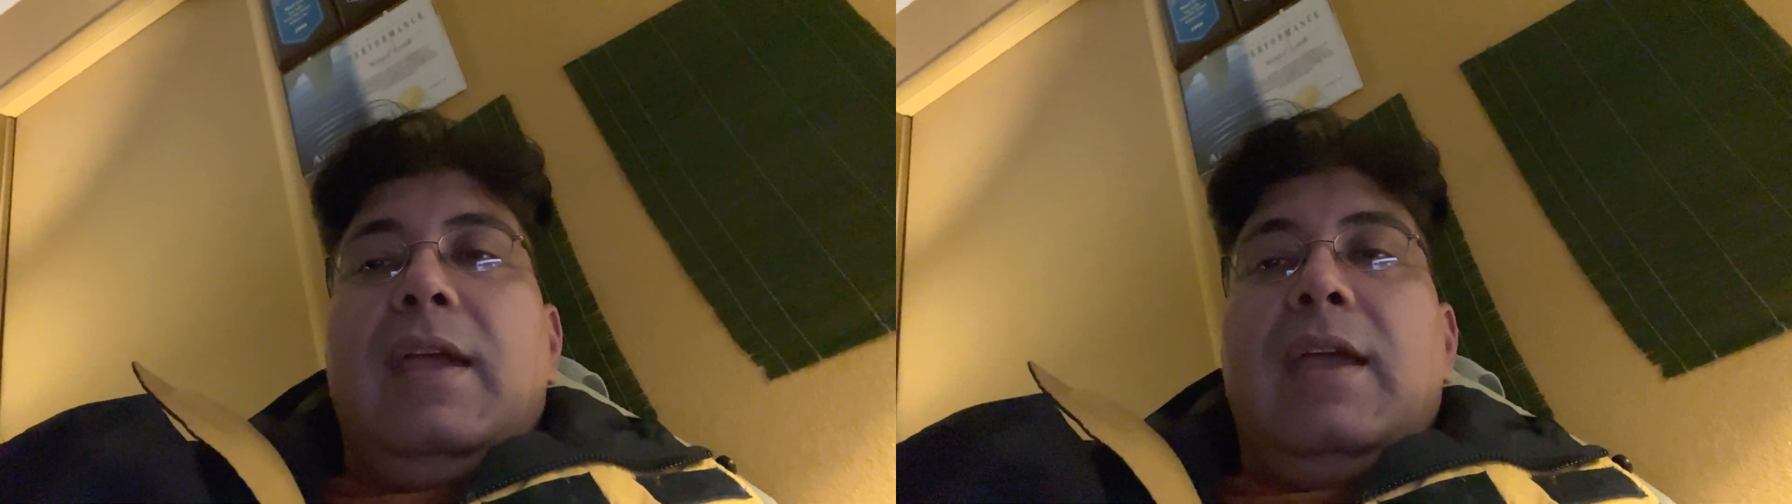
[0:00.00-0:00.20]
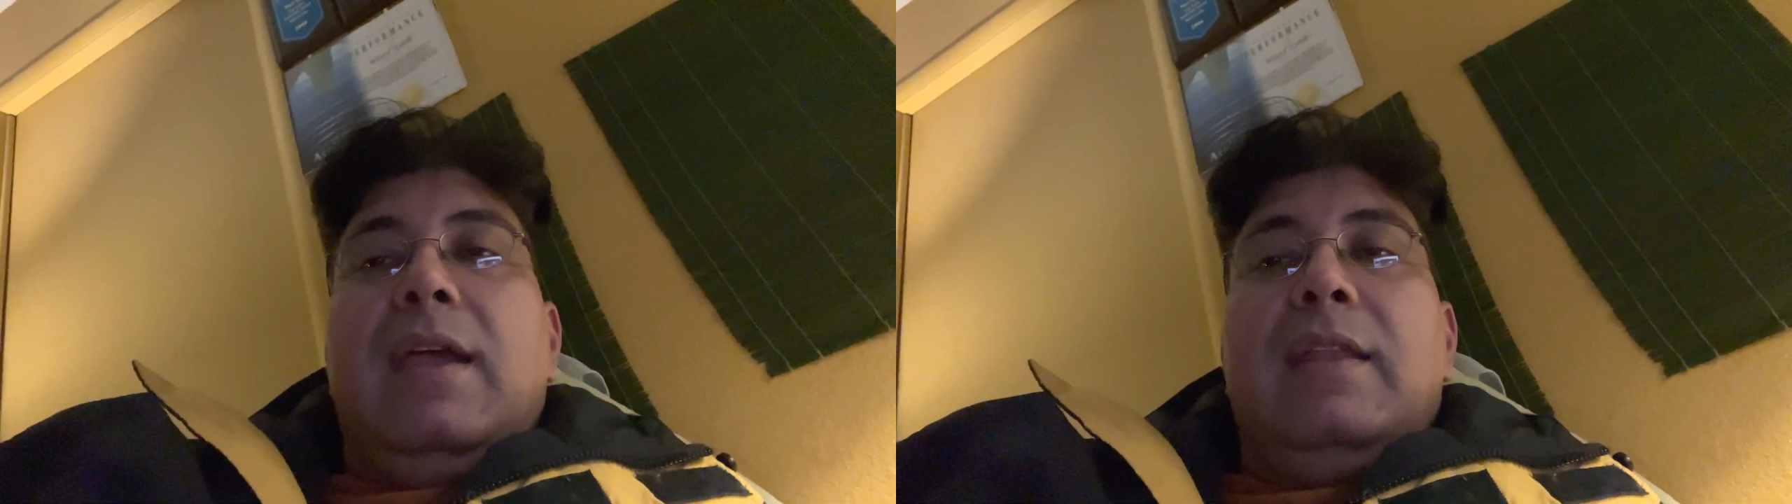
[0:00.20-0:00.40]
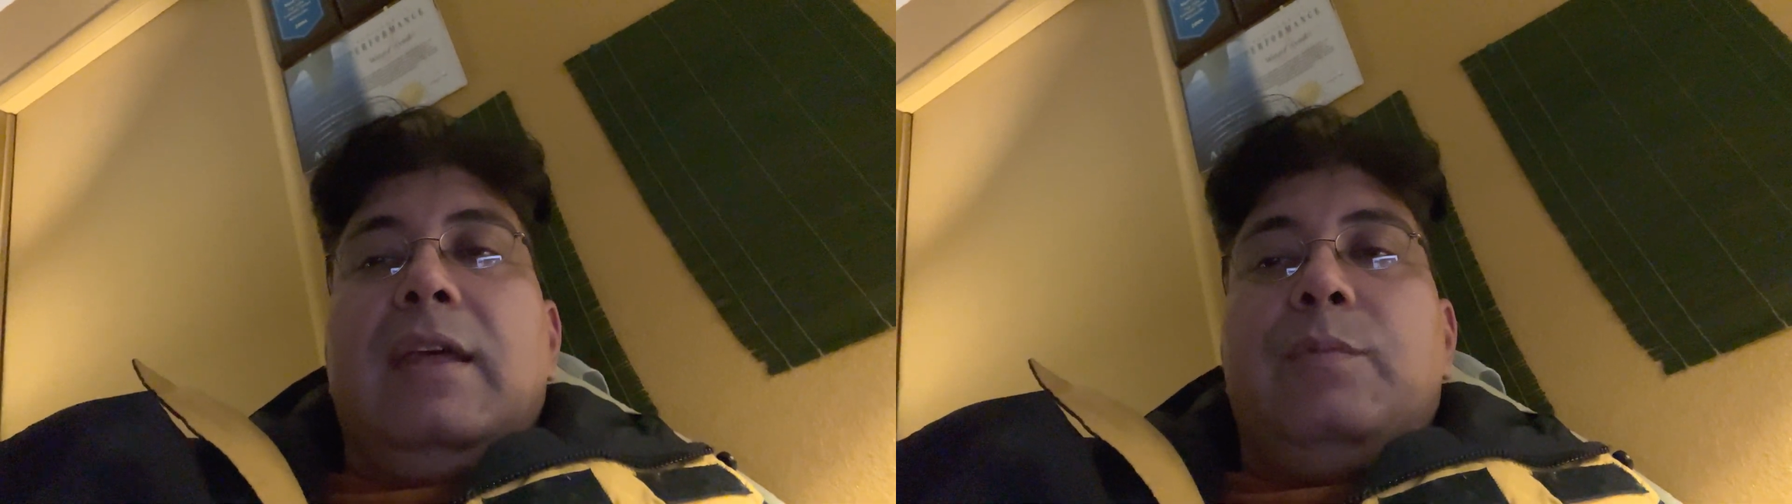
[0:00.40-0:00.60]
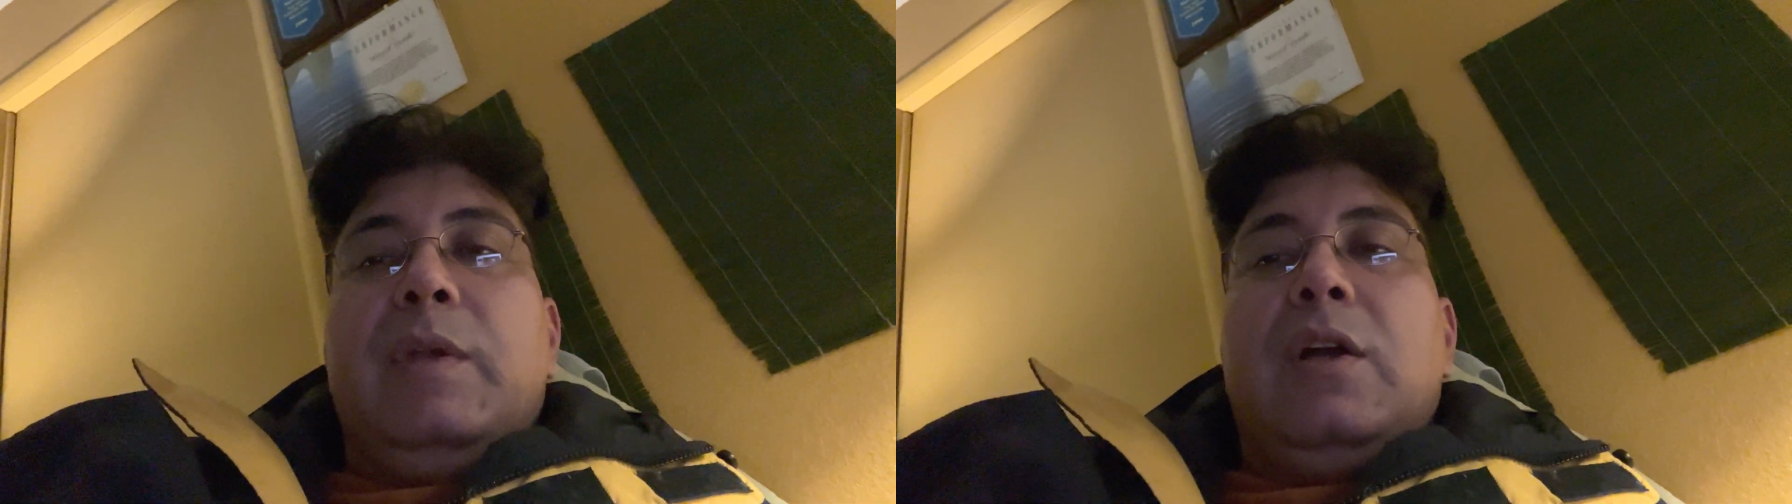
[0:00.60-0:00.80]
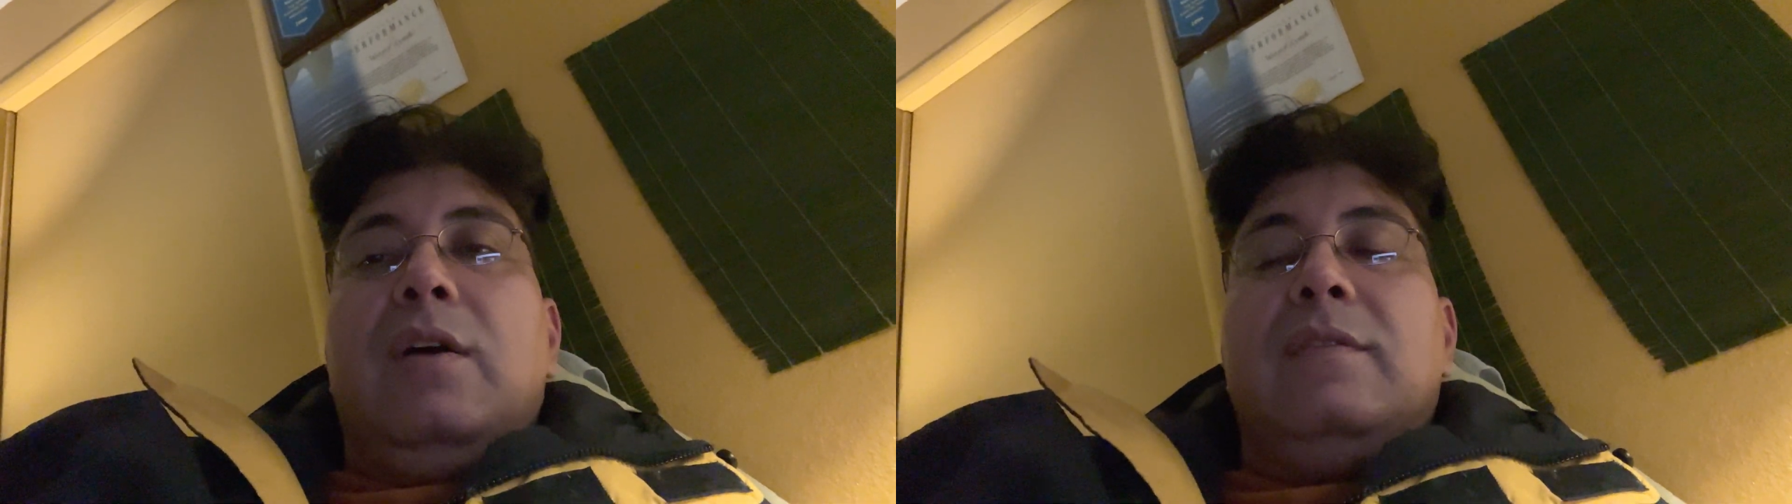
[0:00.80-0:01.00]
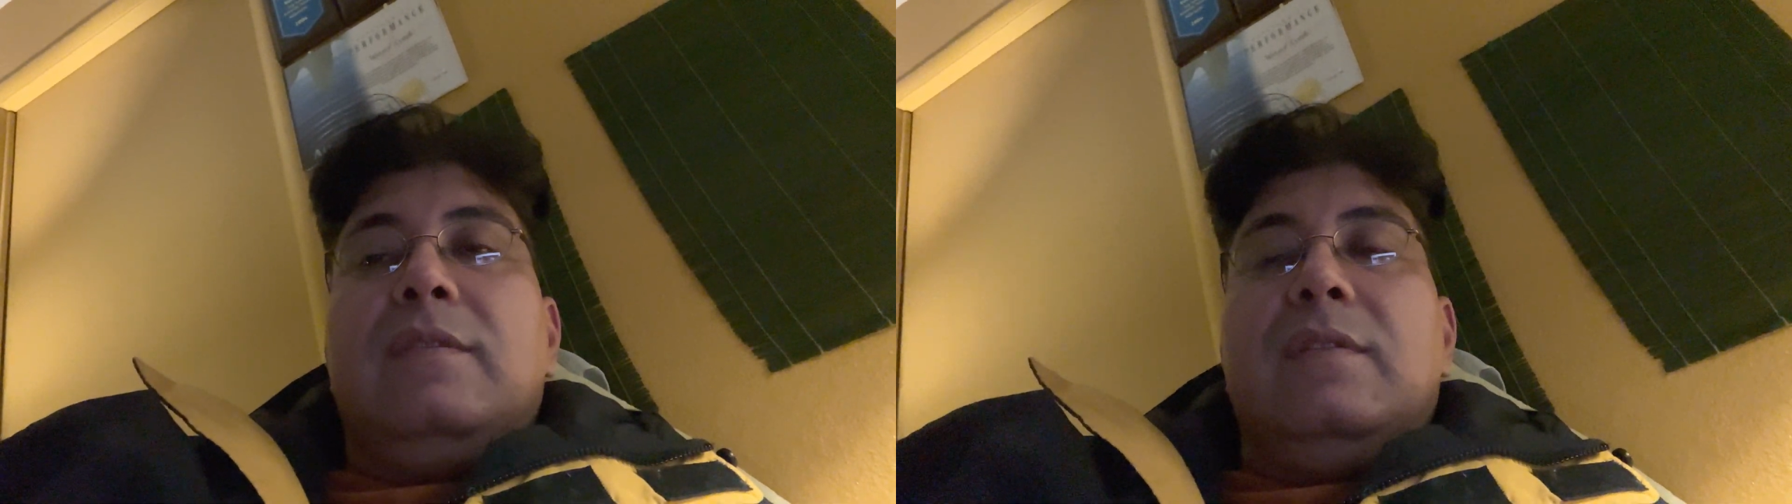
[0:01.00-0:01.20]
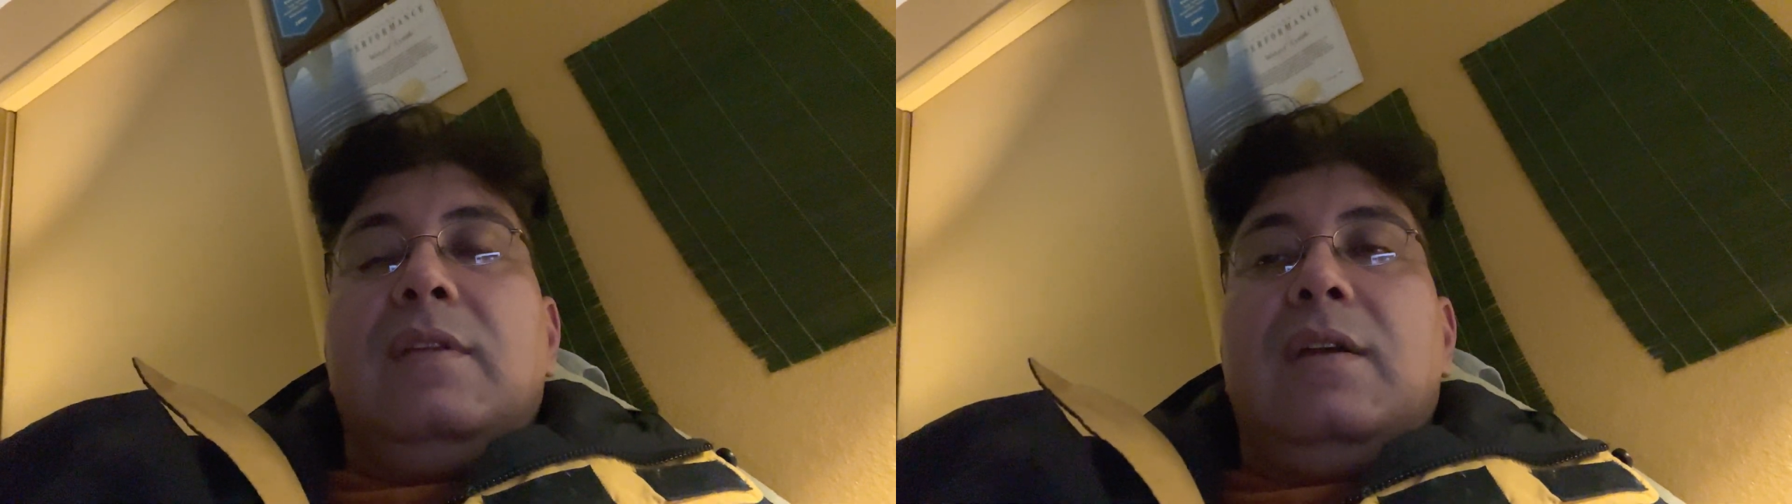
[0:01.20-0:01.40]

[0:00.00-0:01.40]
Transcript: and that's because